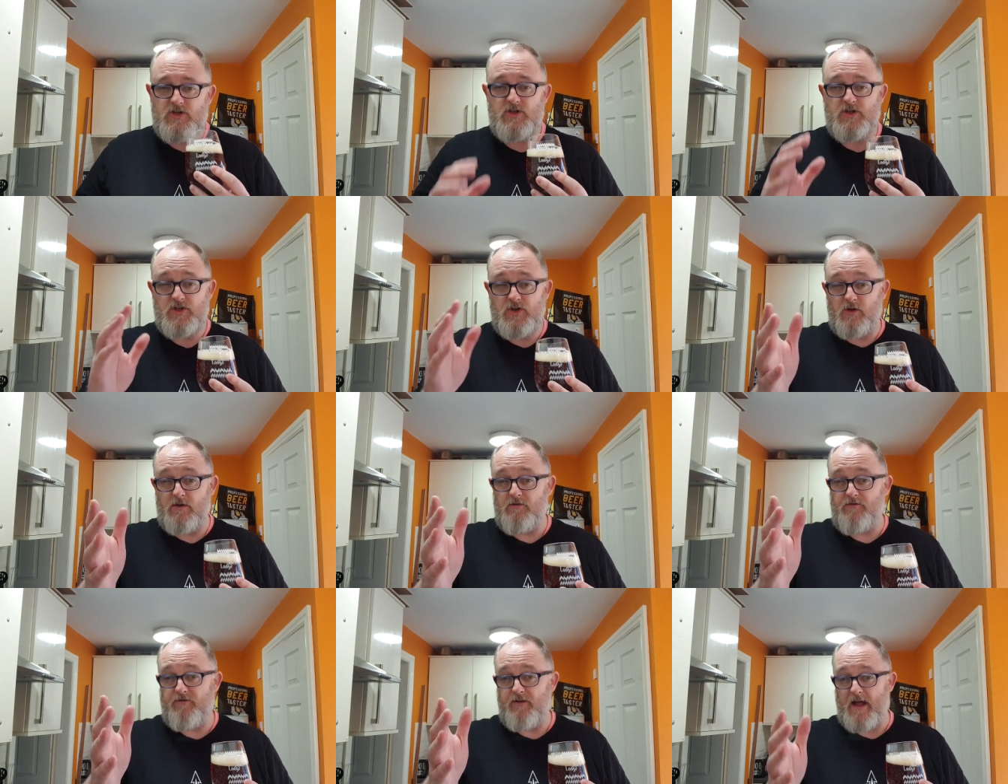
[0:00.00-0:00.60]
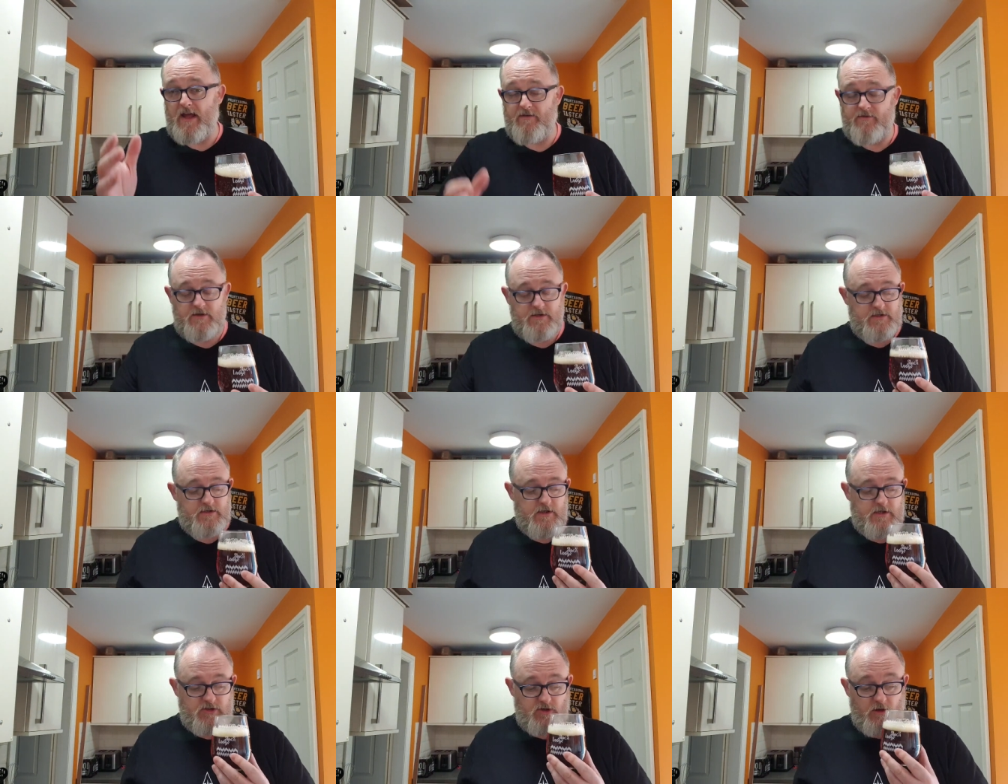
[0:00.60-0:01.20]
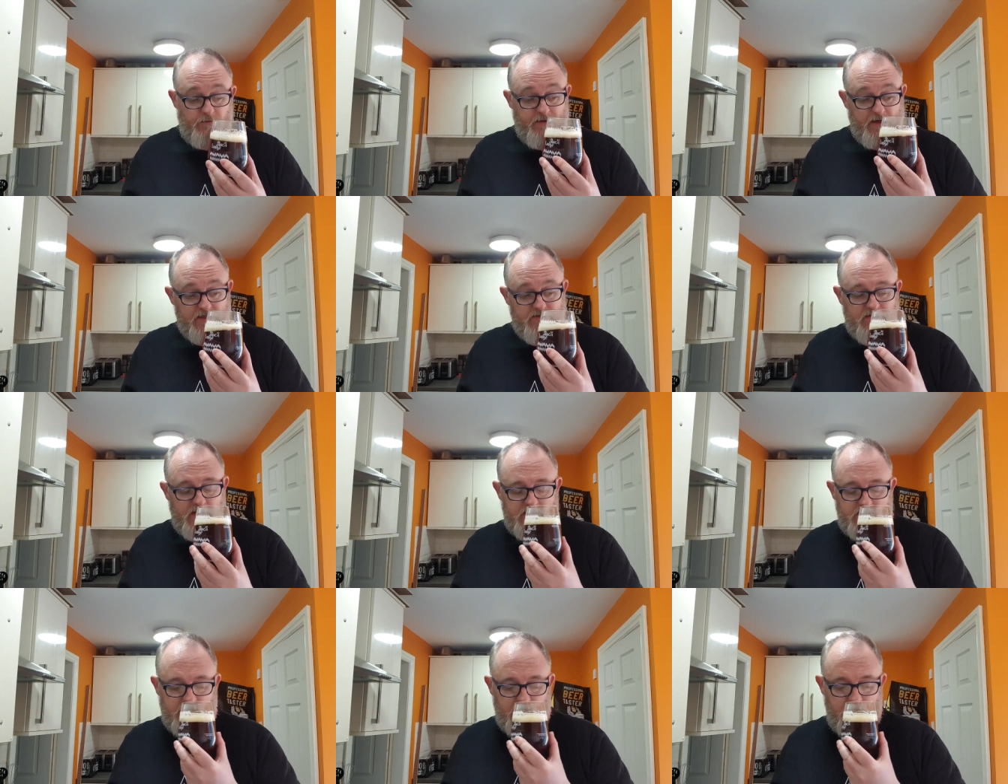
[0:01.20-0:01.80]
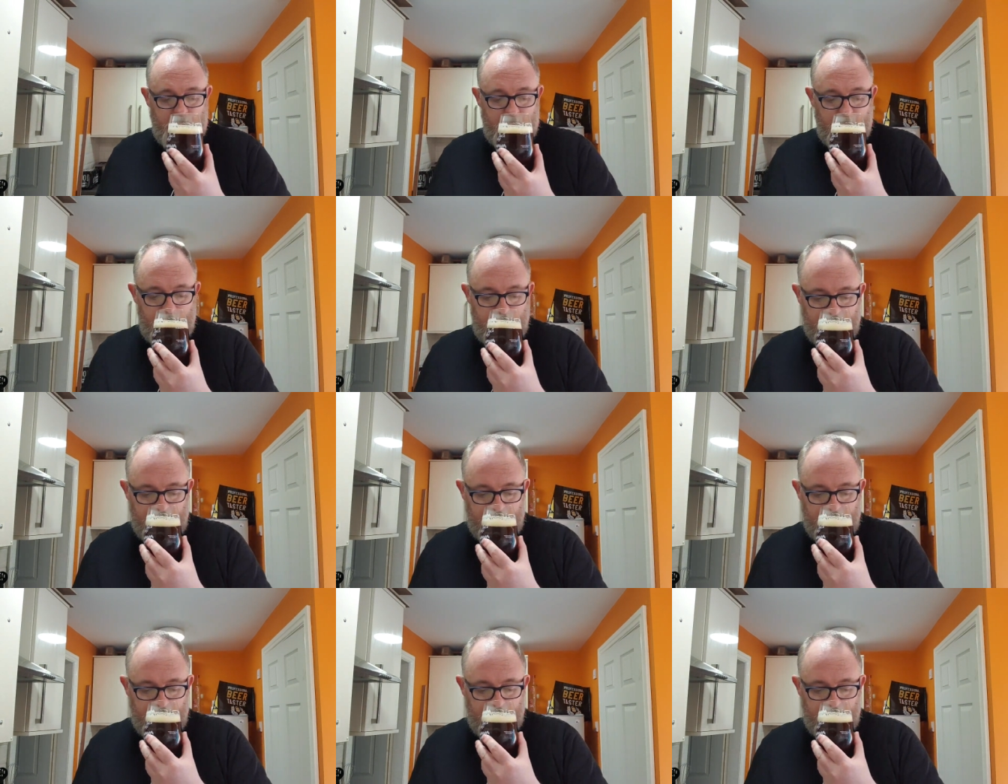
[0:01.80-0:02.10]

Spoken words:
Subtle flavours. This could be interesting.